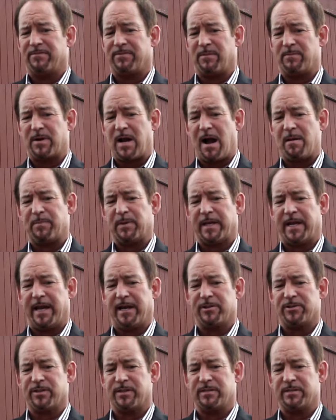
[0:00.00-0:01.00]
from
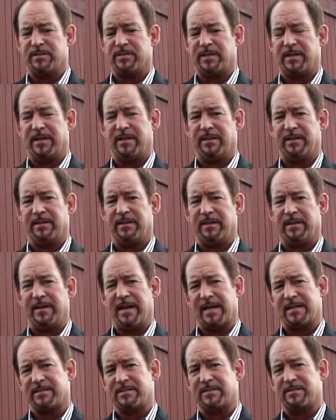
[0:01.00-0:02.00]
complications in the
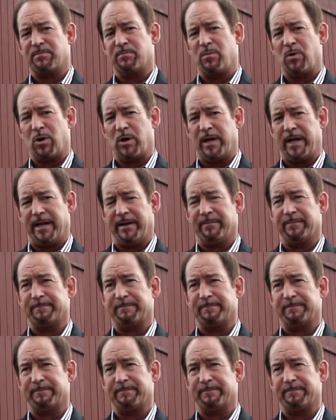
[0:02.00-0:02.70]
next morning.